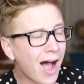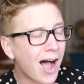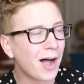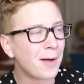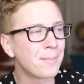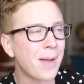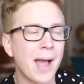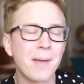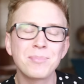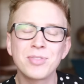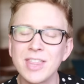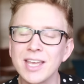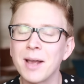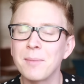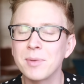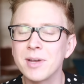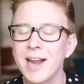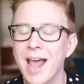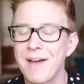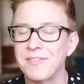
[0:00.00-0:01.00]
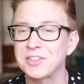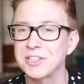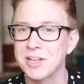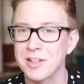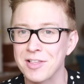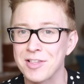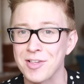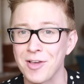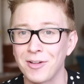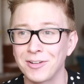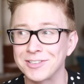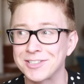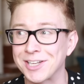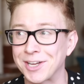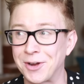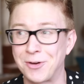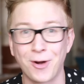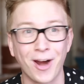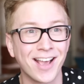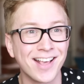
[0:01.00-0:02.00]
I think I'm gonna have to consult
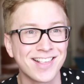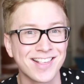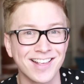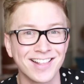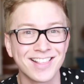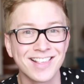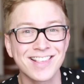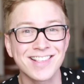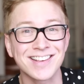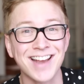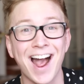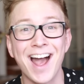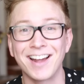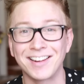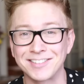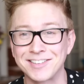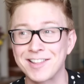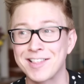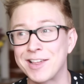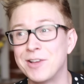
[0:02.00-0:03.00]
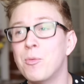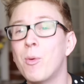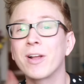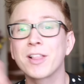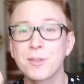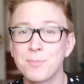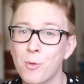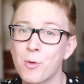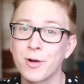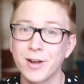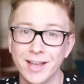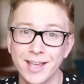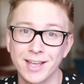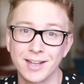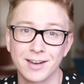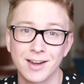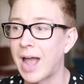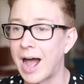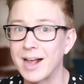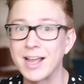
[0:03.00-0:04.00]
Grace and Style to see what's more in.